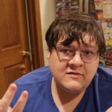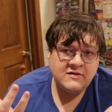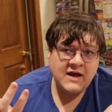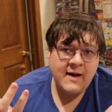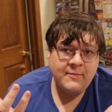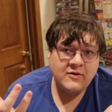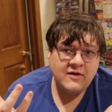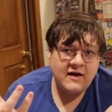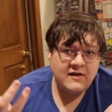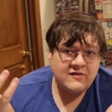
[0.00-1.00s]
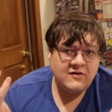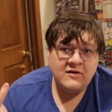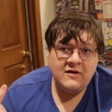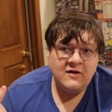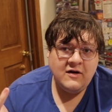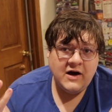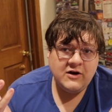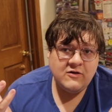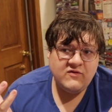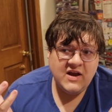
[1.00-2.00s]
to capitalize
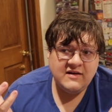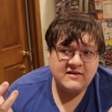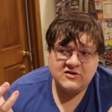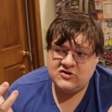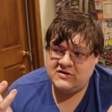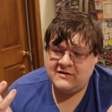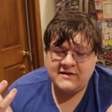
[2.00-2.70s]
on your advantage.